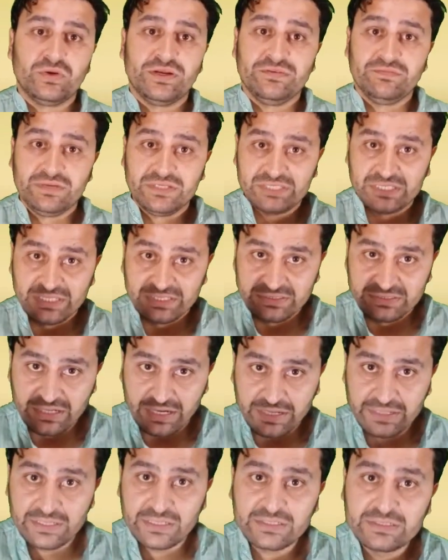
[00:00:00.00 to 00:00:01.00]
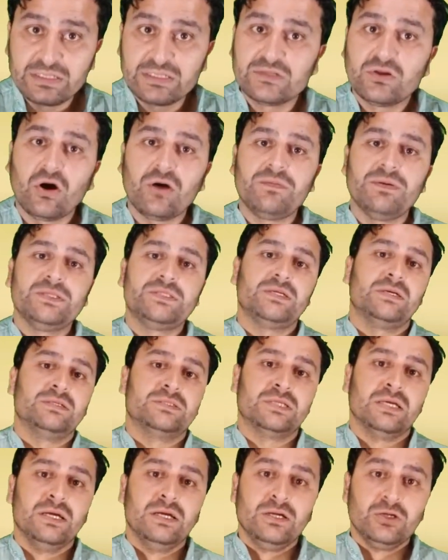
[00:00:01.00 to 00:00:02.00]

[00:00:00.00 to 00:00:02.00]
in which he directed the officials